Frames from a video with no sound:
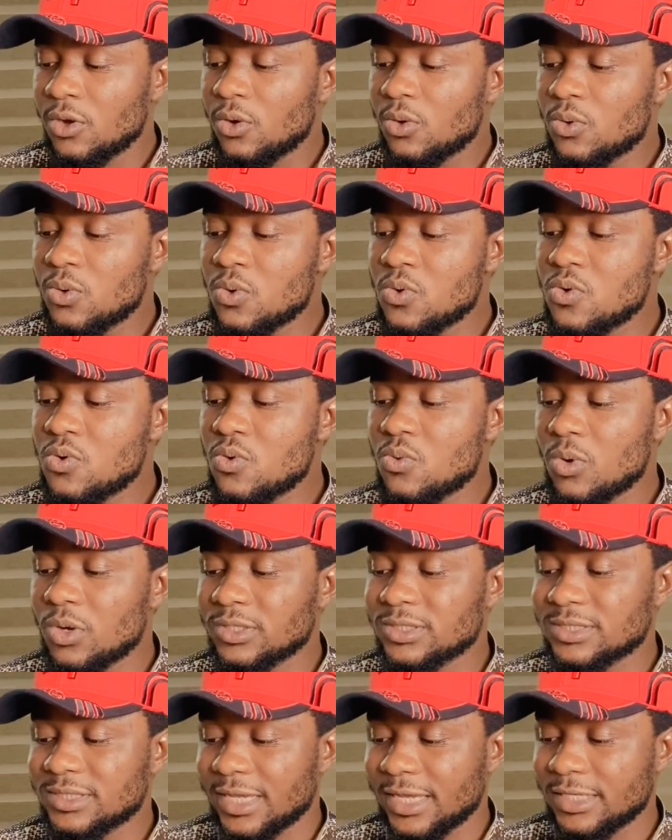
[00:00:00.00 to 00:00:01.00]
who
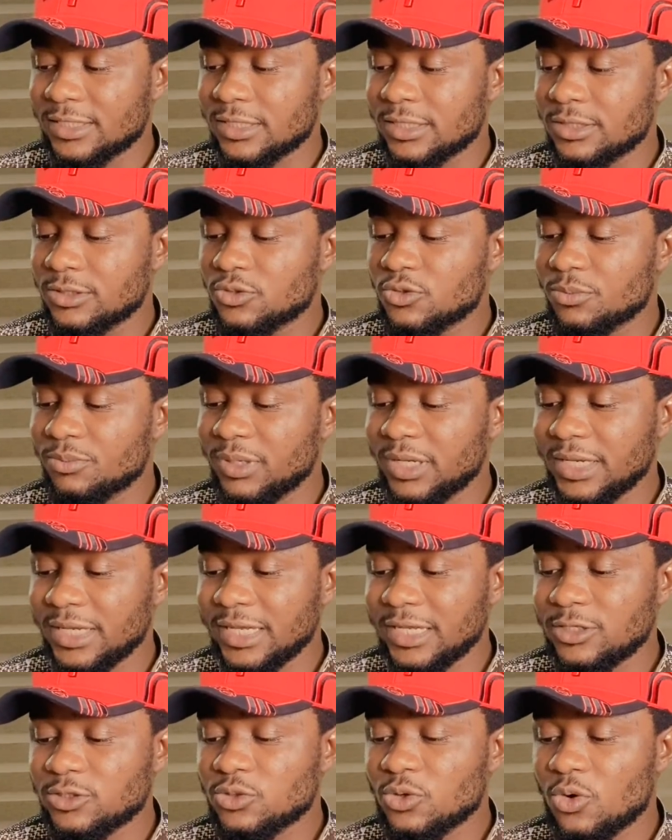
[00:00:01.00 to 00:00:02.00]
was said to be
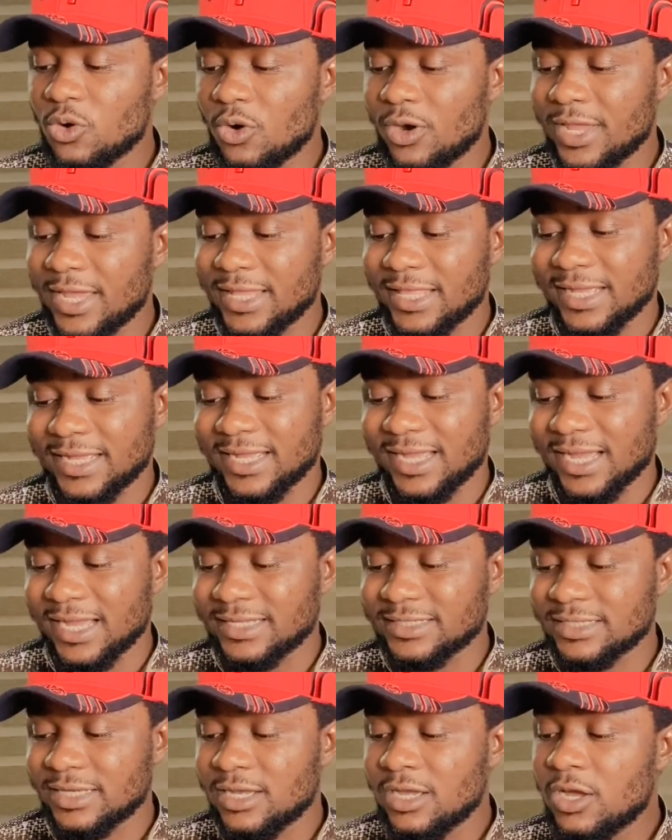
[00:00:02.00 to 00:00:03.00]
into oil and
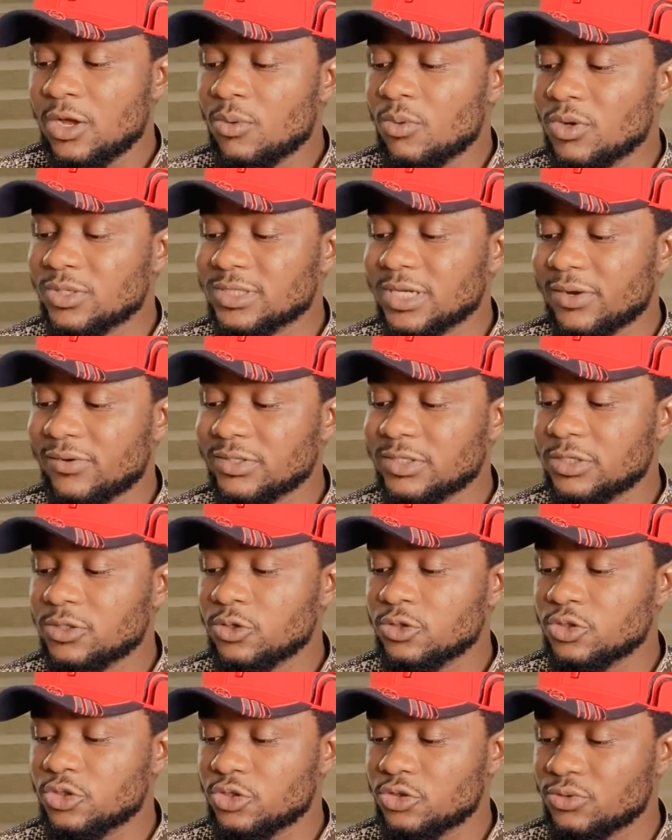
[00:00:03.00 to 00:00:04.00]
gas, was arrested
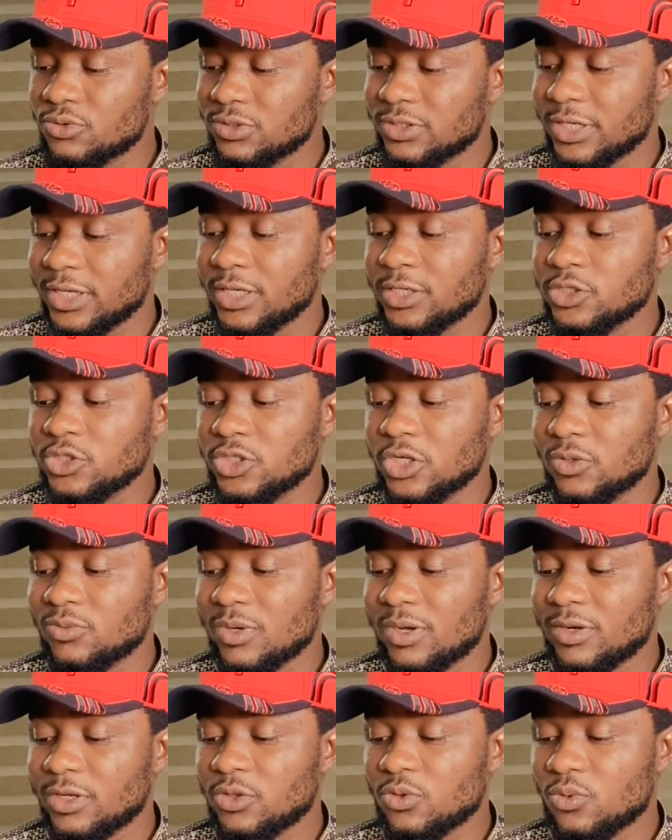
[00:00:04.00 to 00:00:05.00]
on Tuesday,
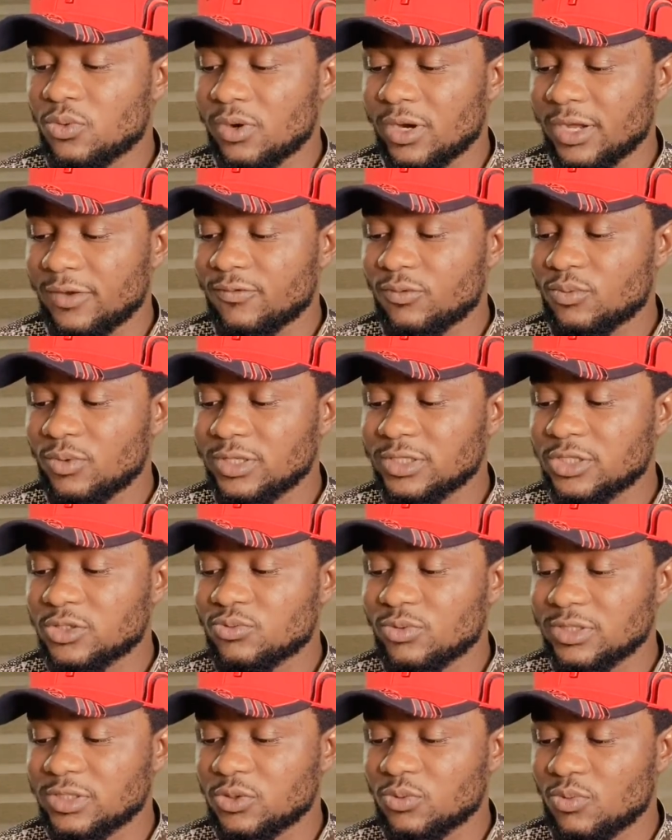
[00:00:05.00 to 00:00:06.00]
January 12,
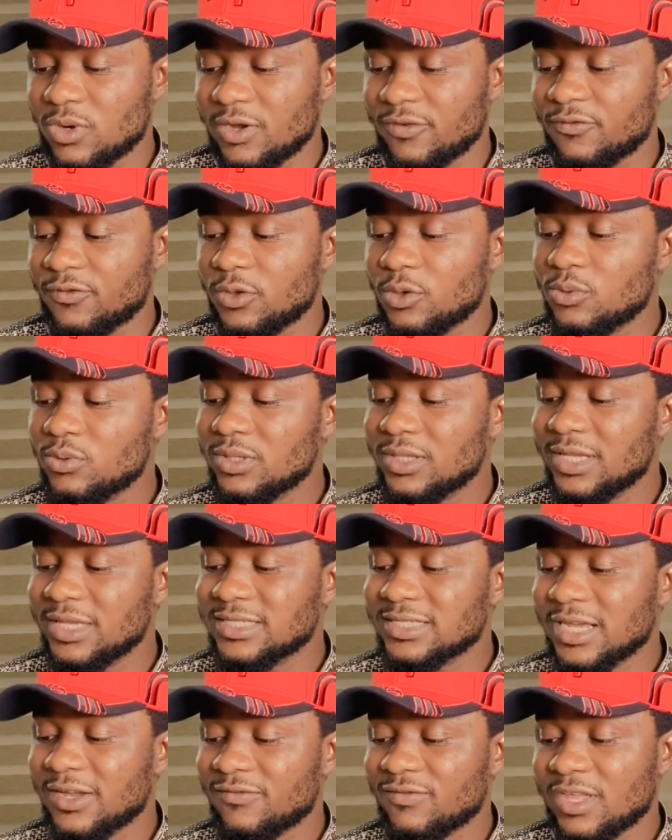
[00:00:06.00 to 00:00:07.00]
2021, a few
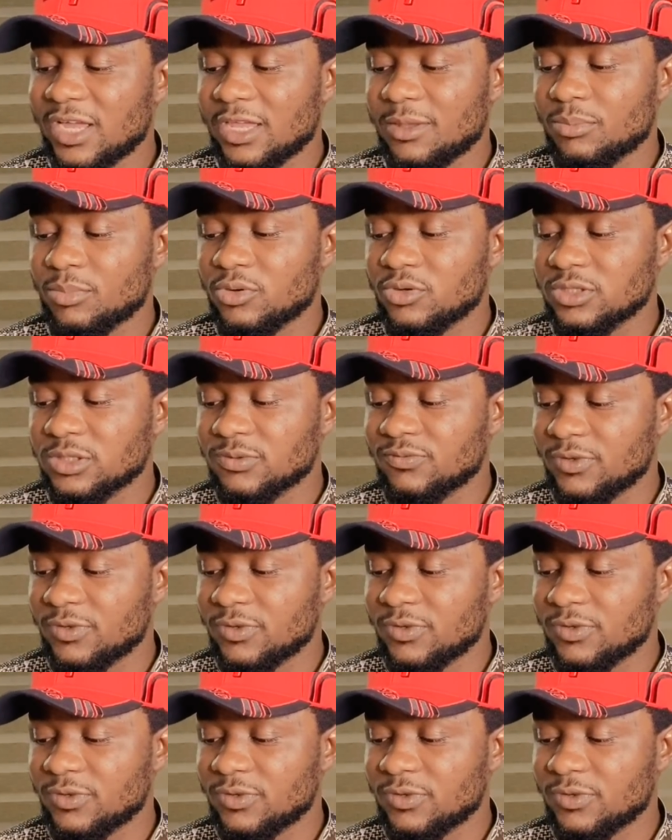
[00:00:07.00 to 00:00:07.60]
days after he posted